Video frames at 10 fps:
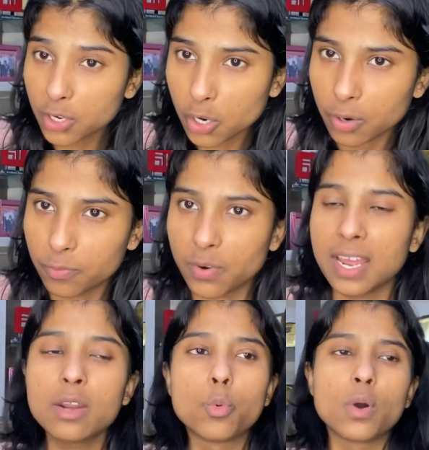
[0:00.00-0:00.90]
you have
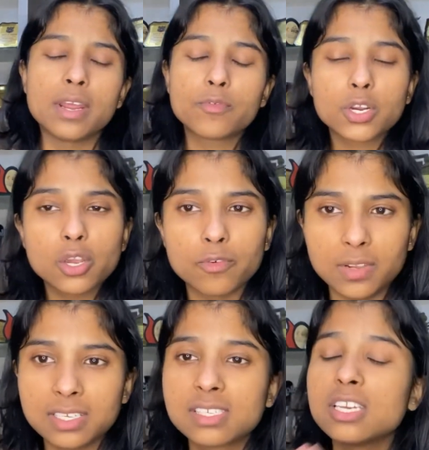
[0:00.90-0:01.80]
read, whatever you have
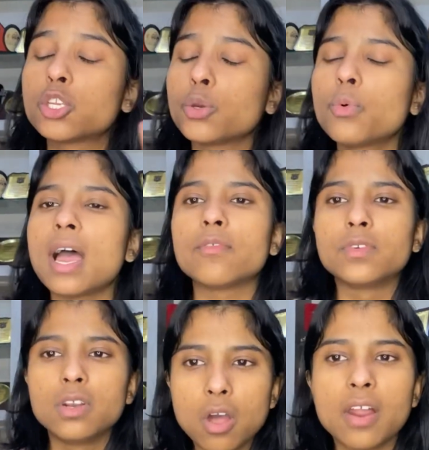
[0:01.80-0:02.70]
listened, you have
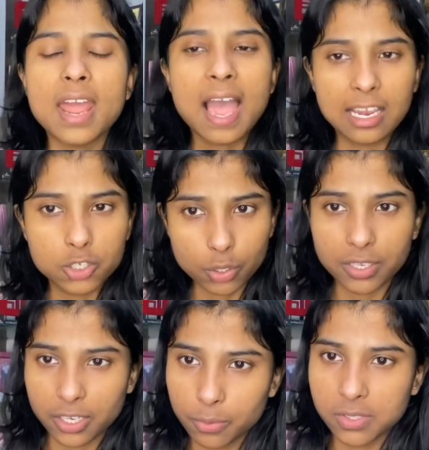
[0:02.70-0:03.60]
not actually
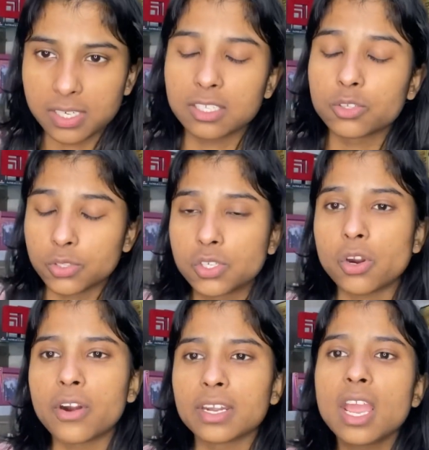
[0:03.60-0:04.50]
used it. So
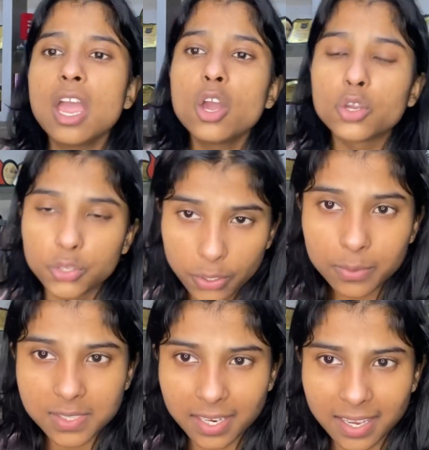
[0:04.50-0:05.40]
start
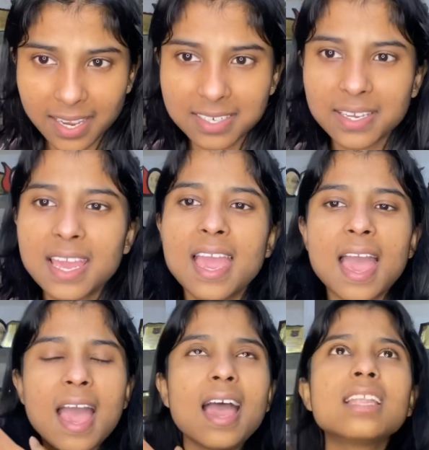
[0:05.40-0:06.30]
using it.
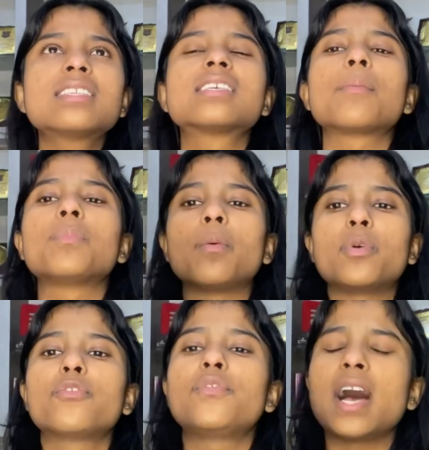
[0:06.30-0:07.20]
And tip number
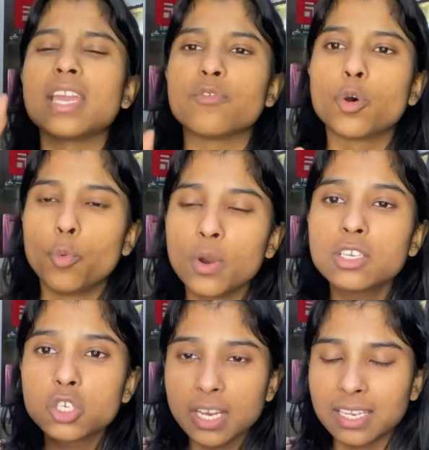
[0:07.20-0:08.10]
5,
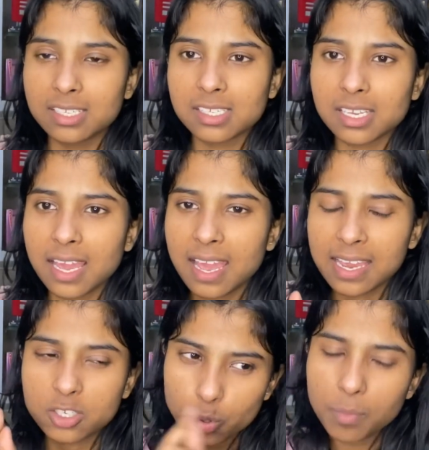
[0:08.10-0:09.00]
which is
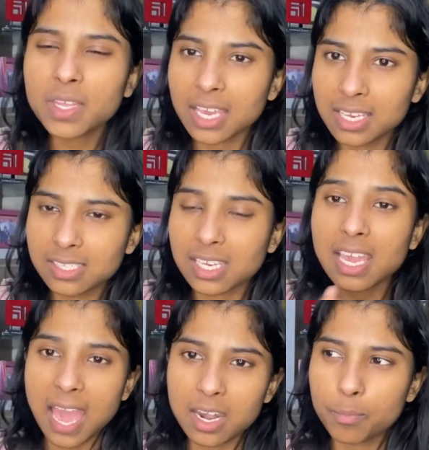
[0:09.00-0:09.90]
extremely easy
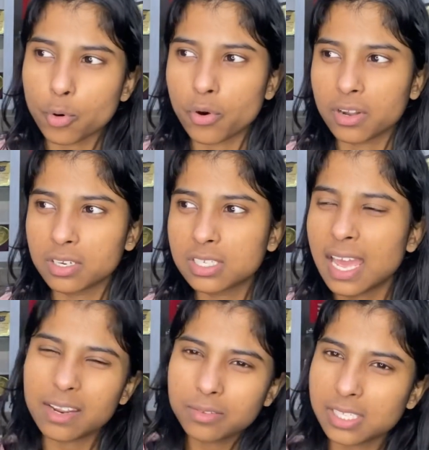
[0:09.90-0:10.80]
and important and
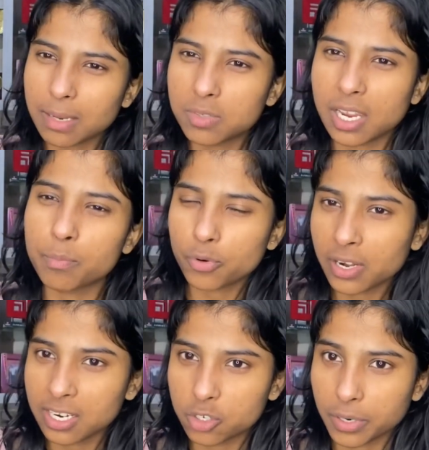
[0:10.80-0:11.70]
at the same time pretty
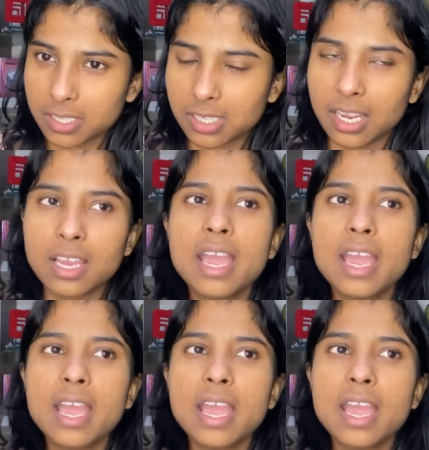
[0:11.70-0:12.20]
interesting.